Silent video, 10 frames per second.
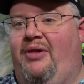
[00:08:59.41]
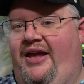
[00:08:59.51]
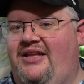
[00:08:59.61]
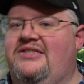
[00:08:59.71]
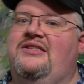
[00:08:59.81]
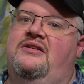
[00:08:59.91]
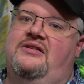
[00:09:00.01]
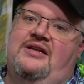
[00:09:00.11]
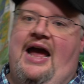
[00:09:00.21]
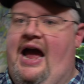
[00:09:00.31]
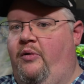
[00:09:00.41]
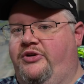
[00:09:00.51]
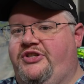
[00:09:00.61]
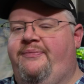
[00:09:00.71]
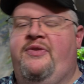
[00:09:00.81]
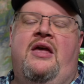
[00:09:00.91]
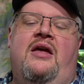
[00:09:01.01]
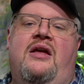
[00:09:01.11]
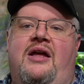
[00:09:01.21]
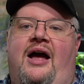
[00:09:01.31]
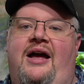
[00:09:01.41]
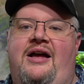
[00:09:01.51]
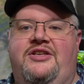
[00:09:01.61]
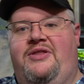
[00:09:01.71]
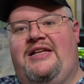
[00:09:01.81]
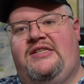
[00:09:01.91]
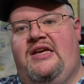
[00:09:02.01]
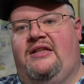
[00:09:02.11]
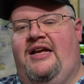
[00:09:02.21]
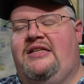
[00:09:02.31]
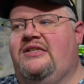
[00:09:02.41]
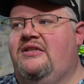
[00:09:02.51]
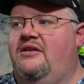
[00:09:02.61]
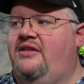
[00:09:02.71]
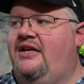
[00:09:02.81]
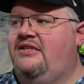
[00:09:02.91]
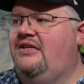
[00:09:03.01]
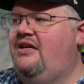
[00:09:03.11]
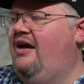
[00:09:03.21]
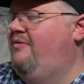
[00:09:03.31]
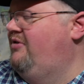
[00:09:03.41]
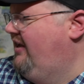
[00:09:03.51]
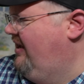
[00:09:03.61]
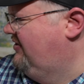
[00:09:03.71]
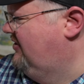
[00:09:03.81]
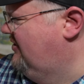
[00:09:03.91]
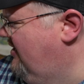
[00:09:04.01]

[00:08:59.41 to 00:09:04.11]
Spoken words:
plants out. So that's it. That's it. I would guess